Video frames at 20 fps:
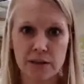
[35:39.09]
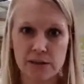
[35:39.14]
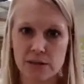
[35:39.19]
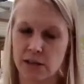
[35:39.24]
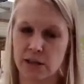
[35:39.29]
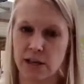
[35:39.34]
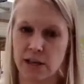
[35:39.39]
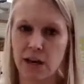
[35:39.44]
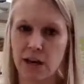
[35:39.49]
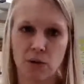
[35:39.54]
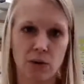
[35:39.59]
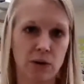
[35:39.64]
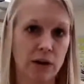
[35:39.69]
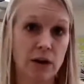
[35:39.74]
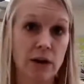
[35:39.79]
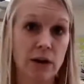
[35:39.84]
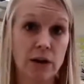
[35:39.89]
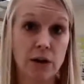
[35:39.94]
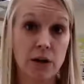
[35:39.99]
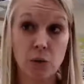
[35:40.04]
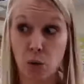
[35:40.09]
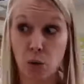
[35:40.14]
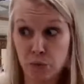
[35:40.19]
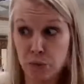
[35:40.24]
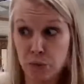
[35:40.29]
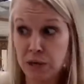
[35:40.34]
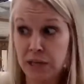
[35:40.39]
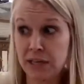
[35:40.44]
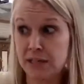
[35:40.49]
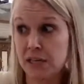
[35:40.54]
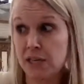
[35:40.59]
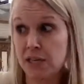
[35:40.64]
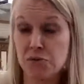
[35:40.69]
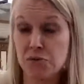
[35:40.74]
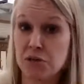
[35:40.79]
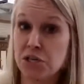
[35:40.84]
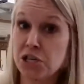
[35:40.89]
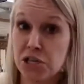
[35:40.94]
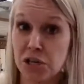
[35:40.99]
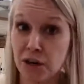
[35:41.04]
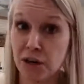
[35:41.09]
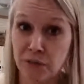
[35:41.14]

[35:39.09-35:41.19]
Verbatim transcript: or or if we continue teaching virtual.